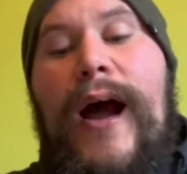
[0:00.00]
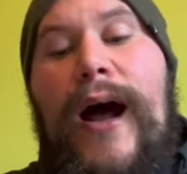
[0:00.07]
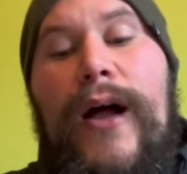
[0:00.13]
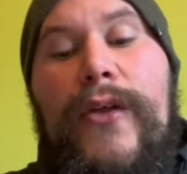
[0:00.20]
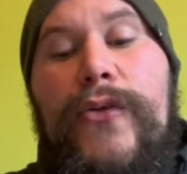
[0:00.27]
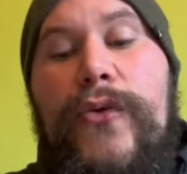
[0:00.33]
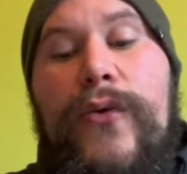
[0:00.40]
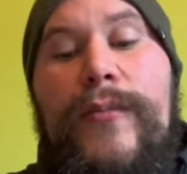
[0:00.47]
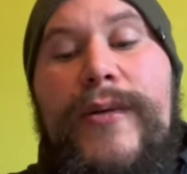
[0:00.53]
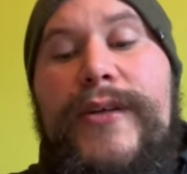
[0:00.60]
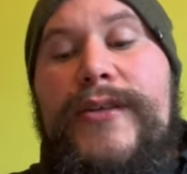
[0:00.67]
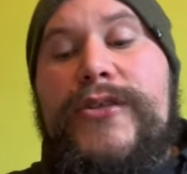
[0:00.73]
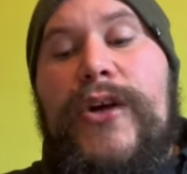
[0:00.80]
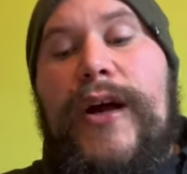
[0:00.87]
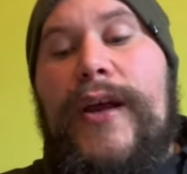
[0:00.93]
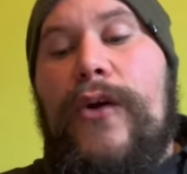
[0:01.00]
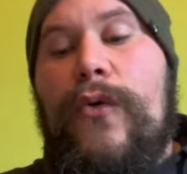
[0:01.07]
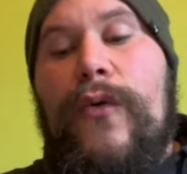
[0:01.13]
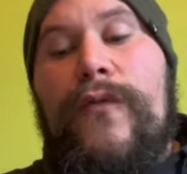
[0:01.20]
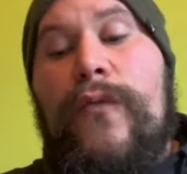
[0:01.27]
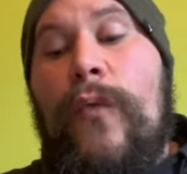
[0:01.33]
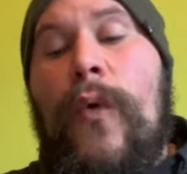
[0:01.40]
I'll normally try and
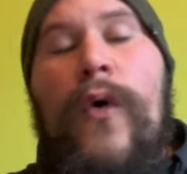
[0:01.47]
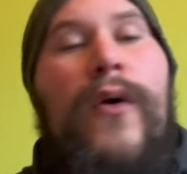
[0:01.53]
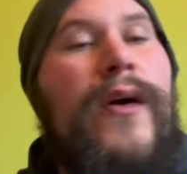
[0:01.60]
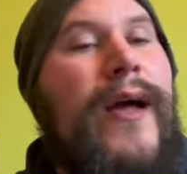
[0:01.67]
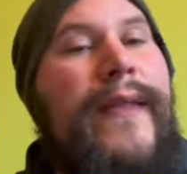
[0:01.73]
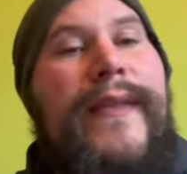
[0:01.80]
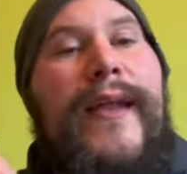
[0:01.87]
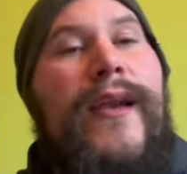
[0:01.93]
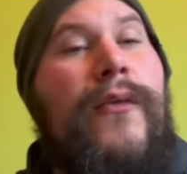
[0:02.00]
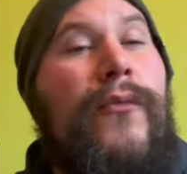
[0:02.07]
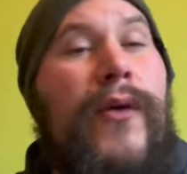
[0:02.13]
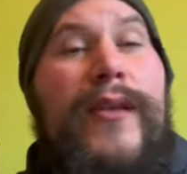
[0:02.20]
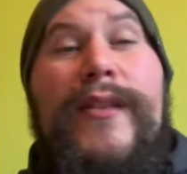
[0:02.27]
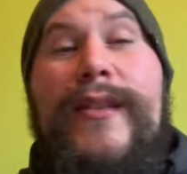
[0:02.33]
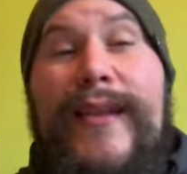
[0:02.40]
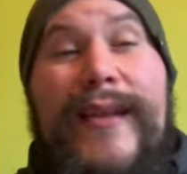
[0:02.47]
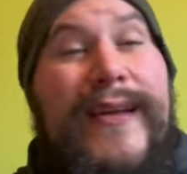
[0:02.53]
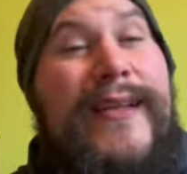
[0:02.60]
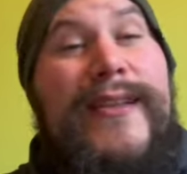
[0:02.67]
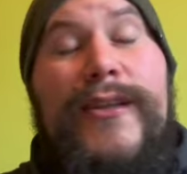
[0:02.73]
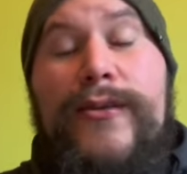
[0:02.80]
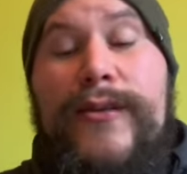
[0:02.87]
go for a walk, and then I run
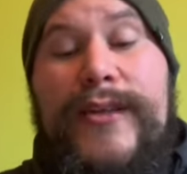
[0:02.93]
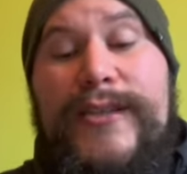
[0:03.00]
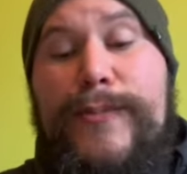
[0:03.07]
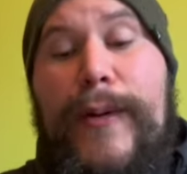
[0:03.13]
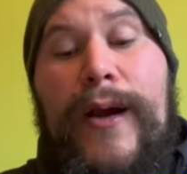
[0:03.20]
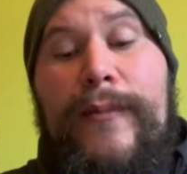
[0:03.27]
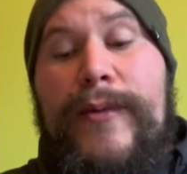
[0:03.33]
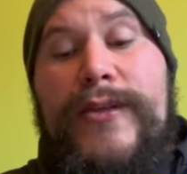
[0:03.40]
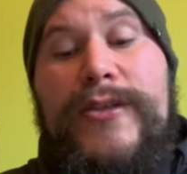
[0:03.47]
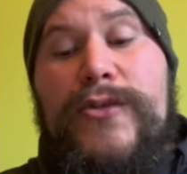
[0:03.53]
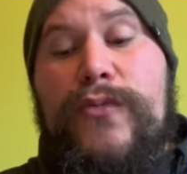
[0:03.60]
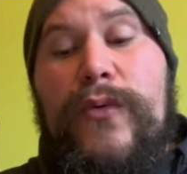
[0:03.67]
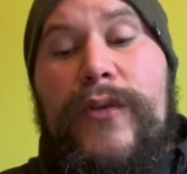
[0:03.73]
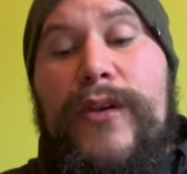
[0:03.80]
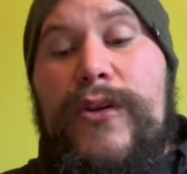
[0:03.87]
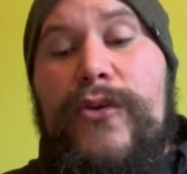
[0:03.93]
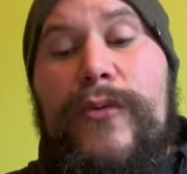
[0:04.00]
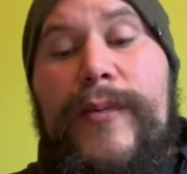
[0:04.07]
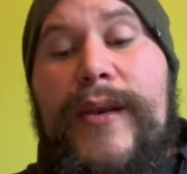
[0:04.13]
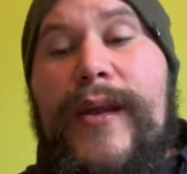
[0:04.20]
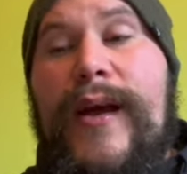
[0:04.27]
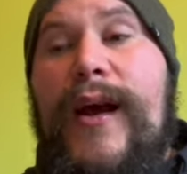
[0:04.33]
like little experiments with the
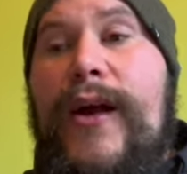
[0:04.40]
Lumen.